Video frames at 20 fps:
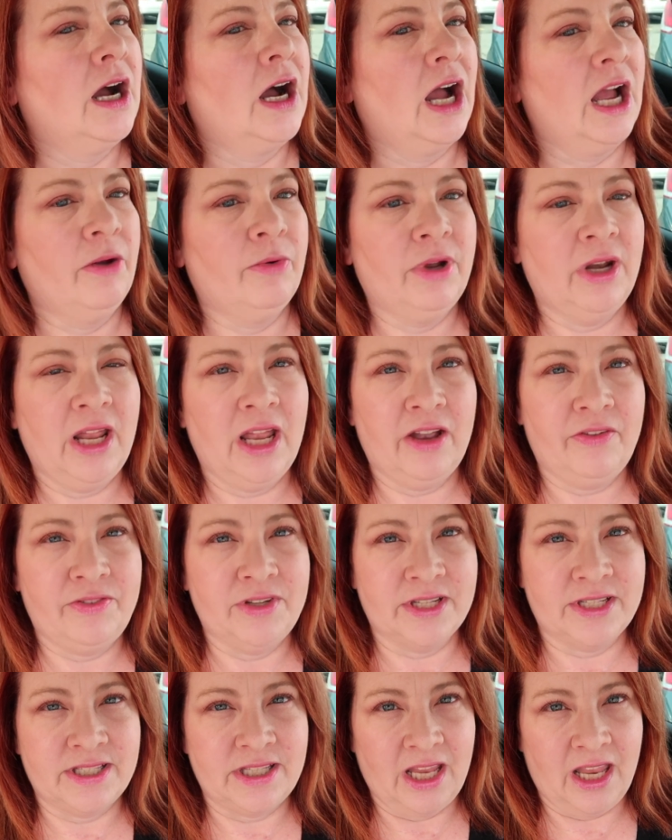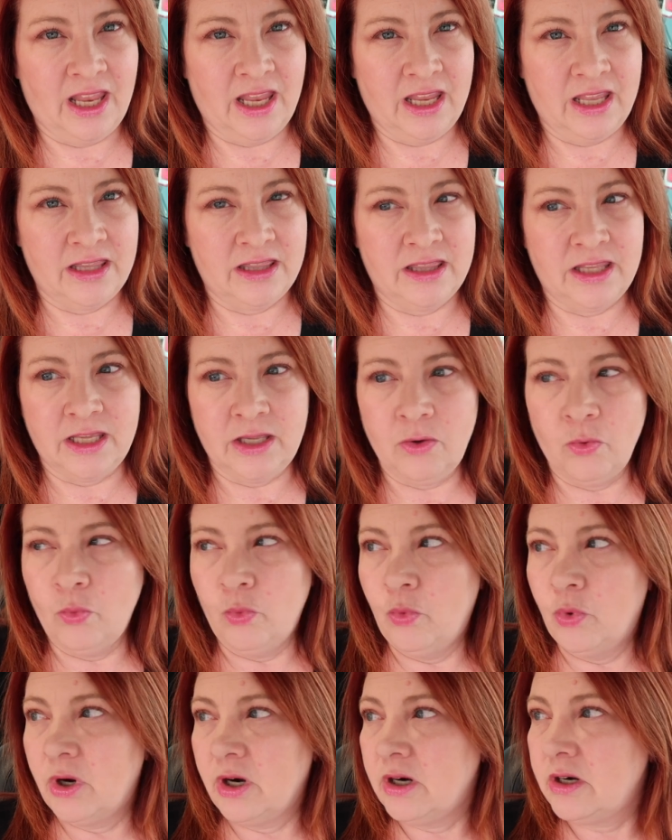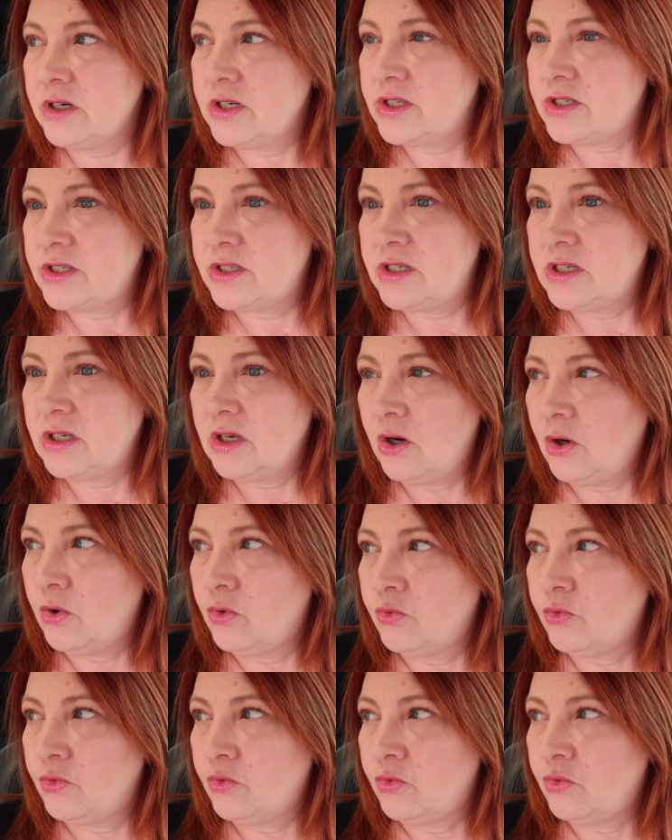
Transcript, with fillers: I would have to say, the worst